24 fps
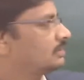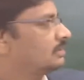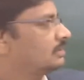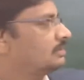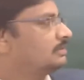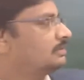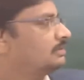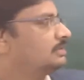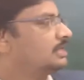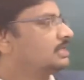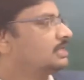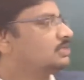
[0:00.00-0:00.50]

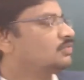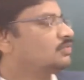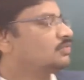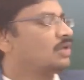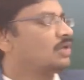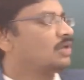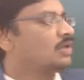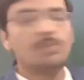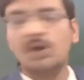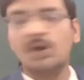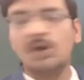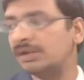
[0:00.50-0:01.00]
there is
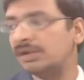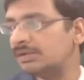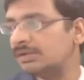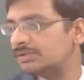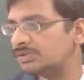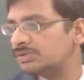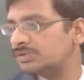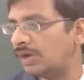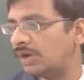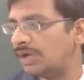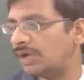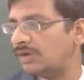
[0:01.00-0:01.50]
one body,
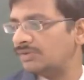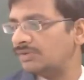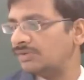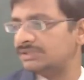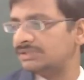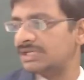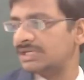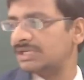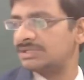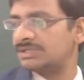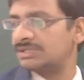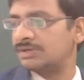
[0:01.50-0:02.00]
so I have
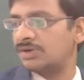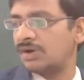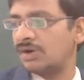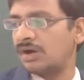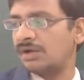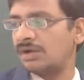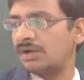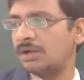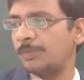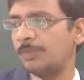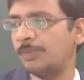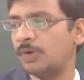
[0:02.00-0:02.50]
just
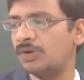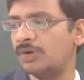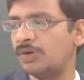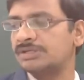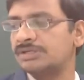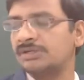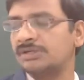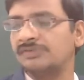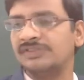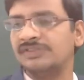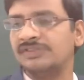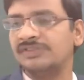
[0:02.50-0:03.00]
drawn a
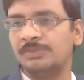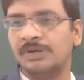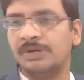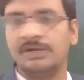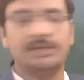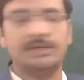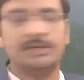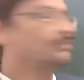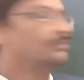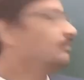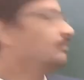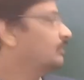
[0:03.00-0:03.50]
portion of the
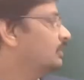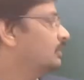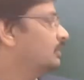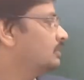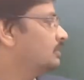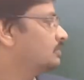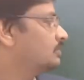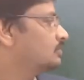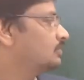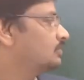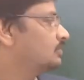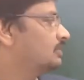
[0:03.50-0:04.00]
body.
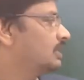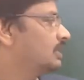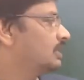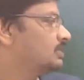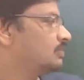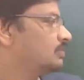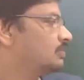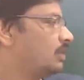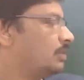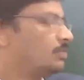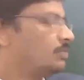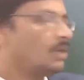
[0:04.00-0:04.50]
So there is
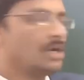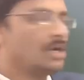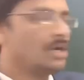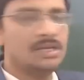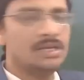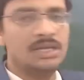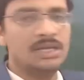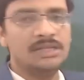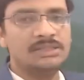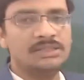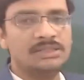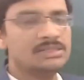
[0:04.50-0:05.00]
one body
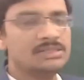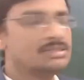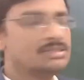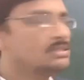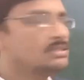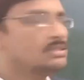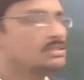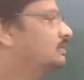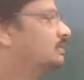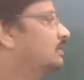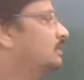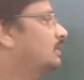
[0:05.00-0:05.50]
like this,
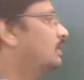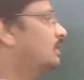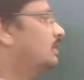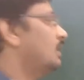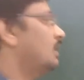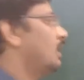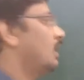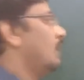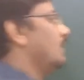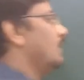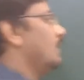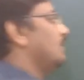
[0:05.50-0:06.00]
and